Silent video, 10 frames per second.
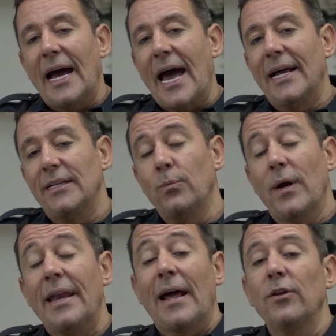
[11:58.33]
and
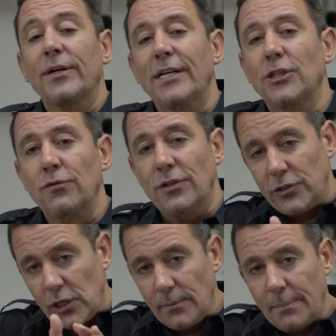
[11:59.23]
we're now looking to
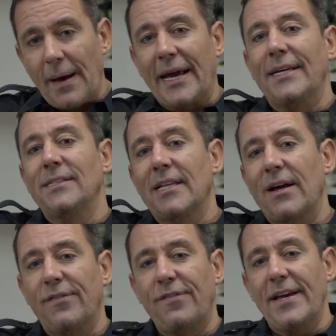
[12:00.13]
resume back into
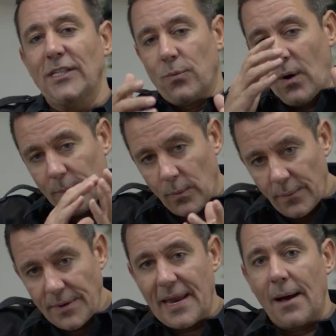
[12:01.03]
that phase 1 where
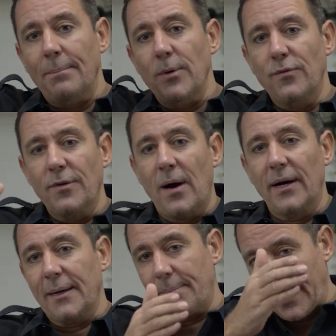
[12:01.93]
we now move the
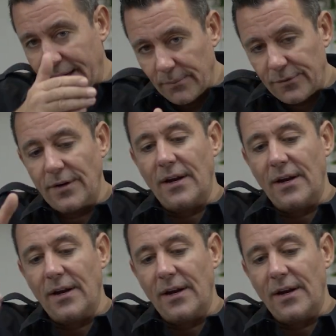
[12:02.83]
market back up for